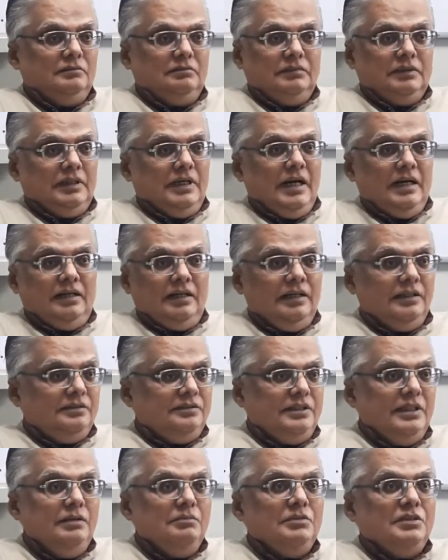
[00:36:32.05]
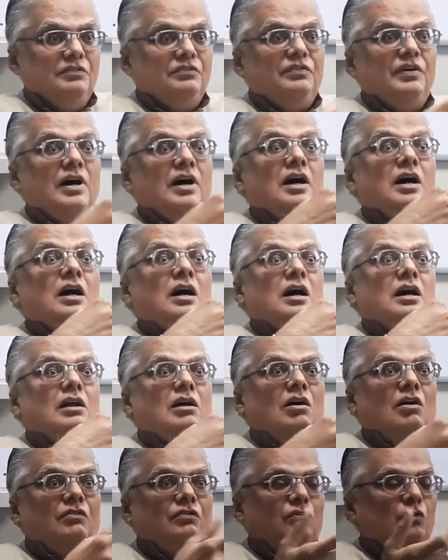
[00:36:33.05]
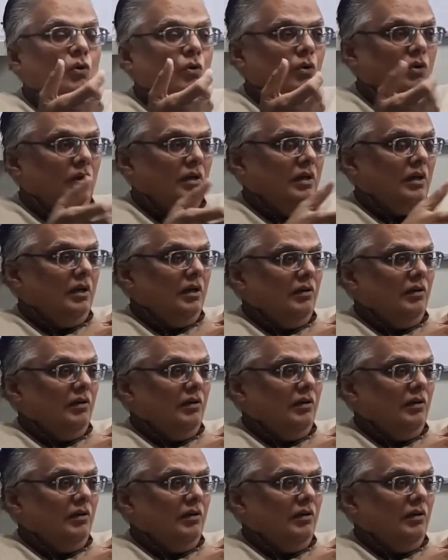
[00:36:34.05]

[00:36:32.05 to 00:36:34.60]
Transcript: uh, uh it seems a far off goal,